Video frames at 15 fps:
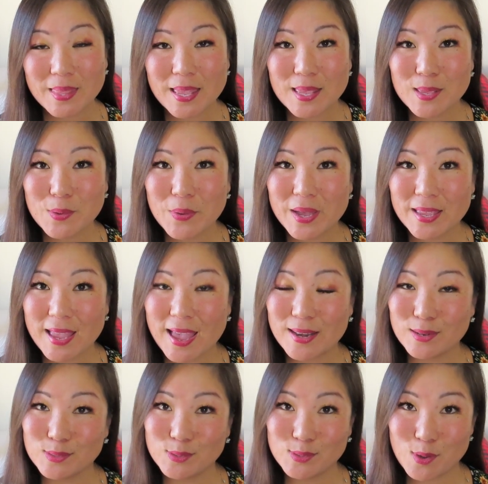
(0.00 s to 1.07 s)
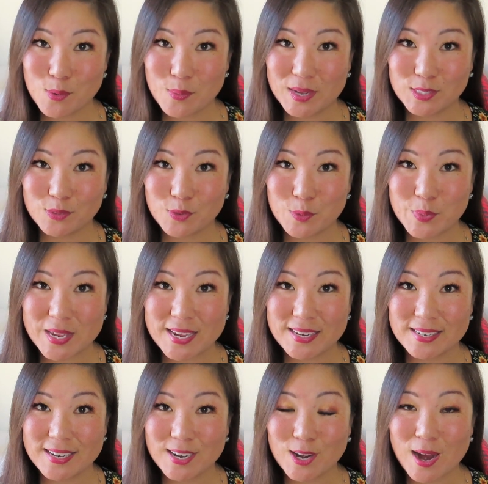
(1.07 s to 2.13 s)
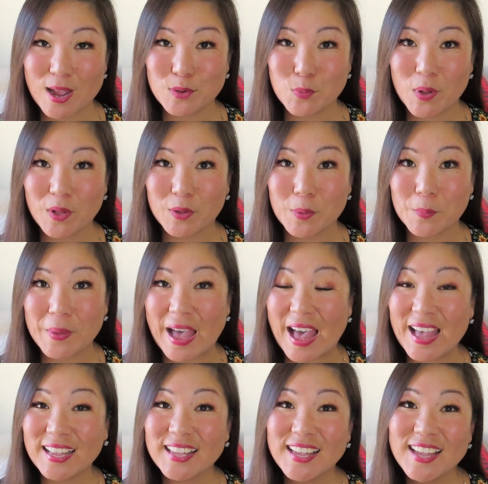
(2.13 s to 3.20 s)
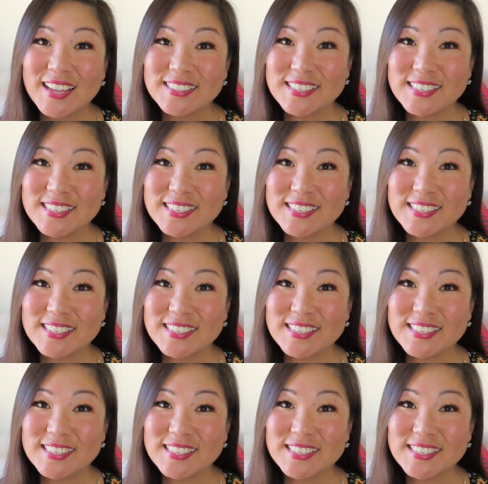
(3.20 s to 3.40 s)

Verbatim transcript: thank you again so much for being here and welcome back.